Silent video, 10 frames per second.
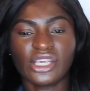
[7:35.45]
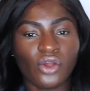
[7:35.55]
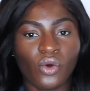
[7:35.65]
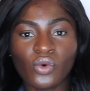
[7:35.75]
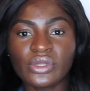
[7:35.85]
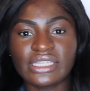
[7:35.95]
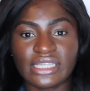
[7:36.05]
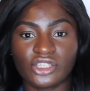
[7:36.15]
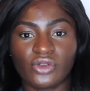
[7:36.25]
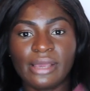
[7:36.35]
All these
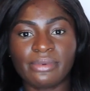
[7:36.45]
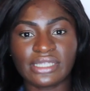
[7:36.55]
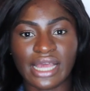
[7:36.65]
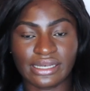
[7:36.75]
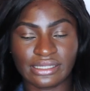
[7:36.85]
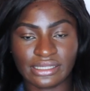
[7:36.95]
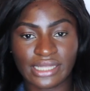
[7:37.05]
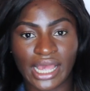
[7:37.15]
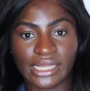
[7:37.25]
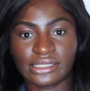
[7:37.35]
things, you're able to
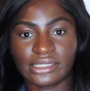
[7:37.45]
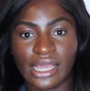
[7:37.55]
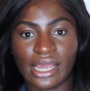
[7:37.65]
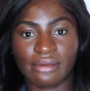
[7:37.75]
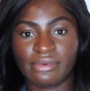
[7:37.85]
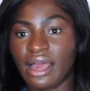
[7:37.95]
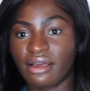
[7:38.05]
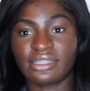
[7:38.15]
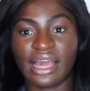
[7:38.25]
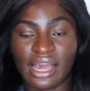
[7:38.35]
understand
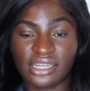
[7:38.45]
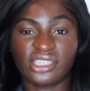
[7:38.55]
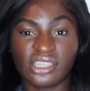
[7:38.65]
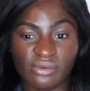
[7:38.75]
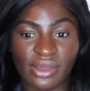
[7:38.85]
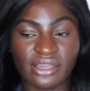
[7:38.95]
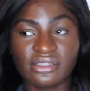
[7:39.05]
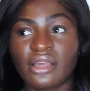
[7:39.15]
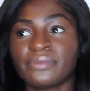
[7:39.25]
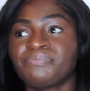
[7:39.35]
how that actually
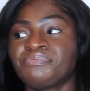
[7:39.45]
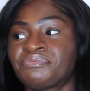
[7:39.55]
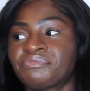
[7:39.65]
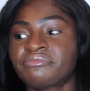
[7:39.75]
works.